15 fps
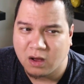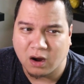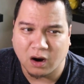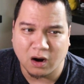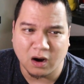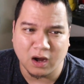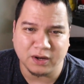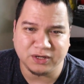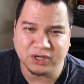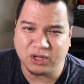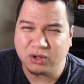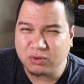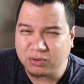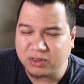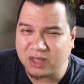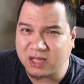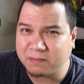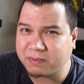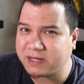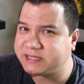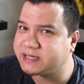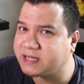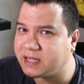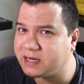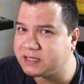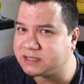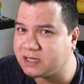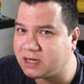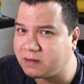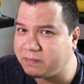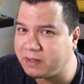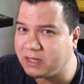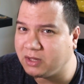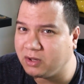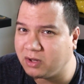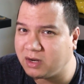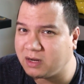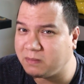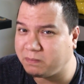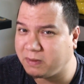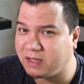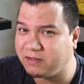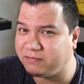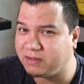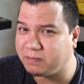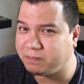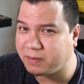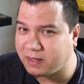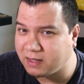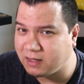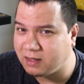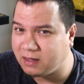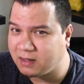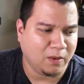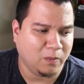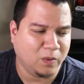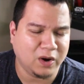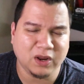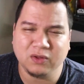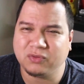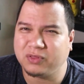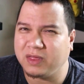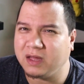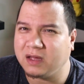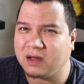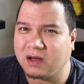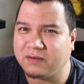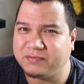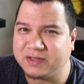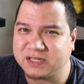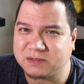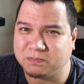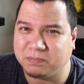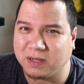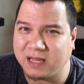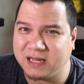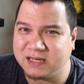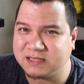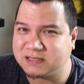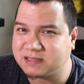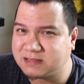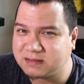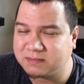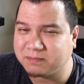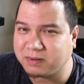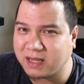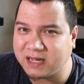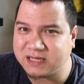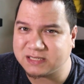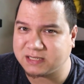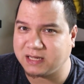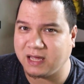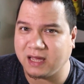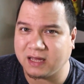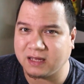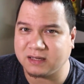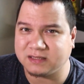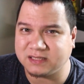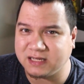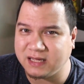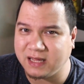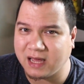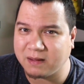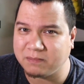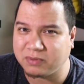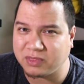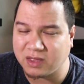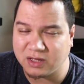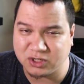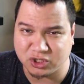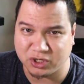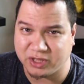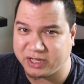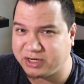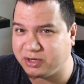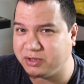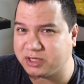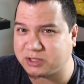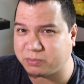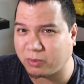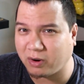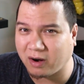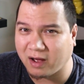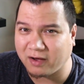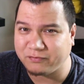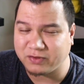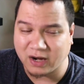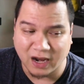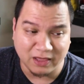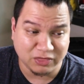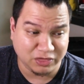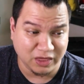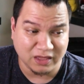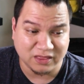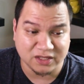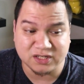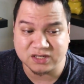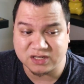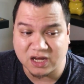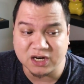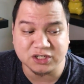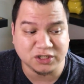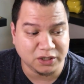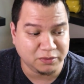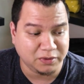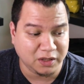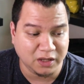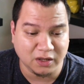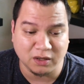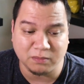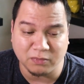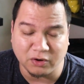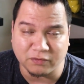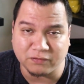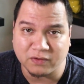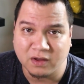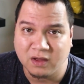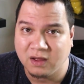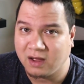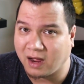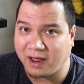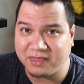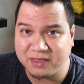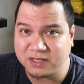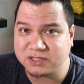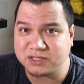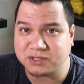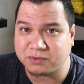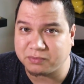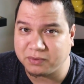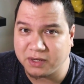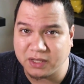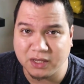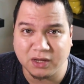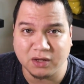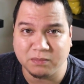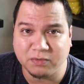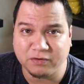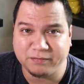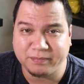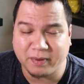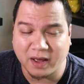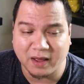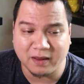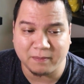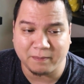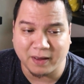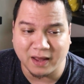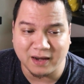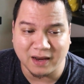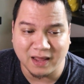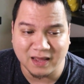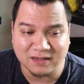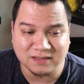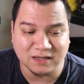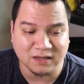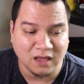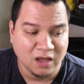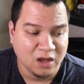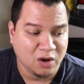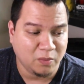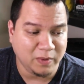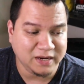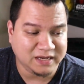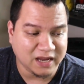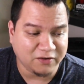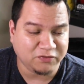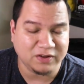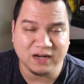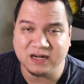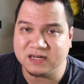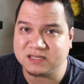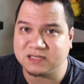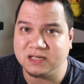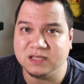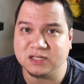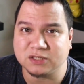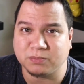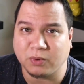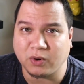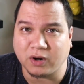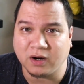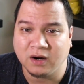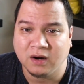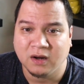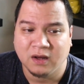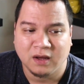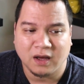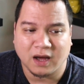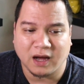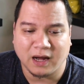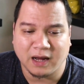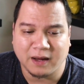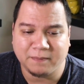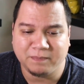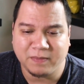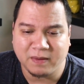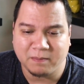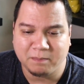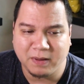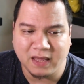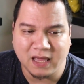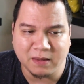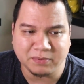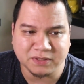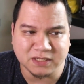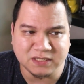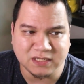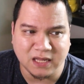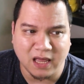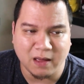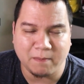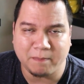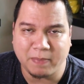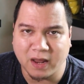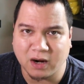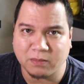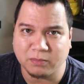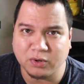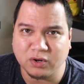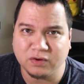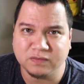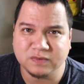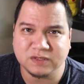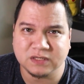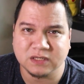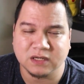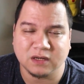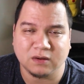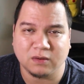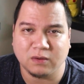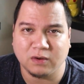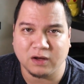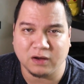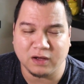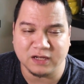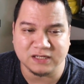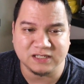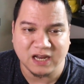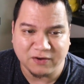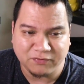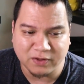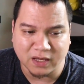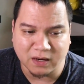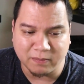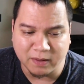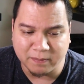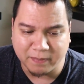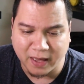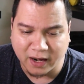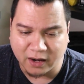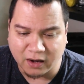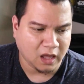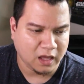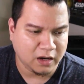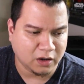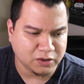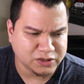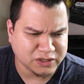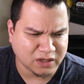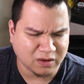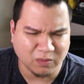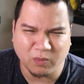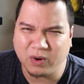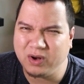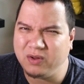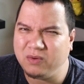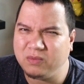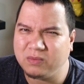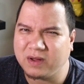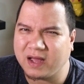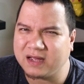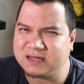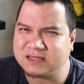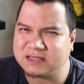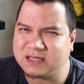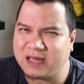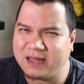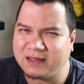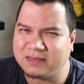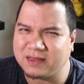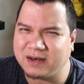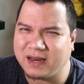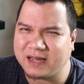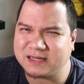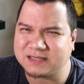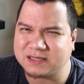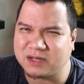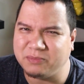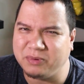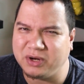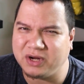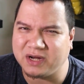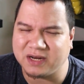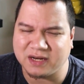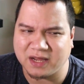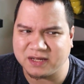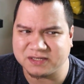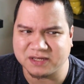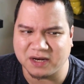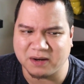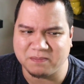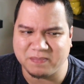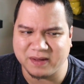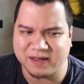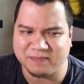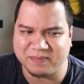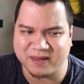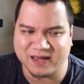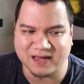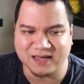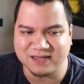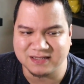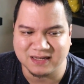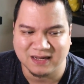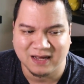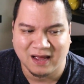Uh, do you think Blaziken is going to be good in PvP? What do you think of this Blaze Blaze Kick TM thing? Should they do this more often? I think this is actually a really good move. I think this is a really good move by by Niantic. We definitely need to see this more um, being able to TM better moves is definitely going to be better. And also, what do you guys think the next community day is going to be? Because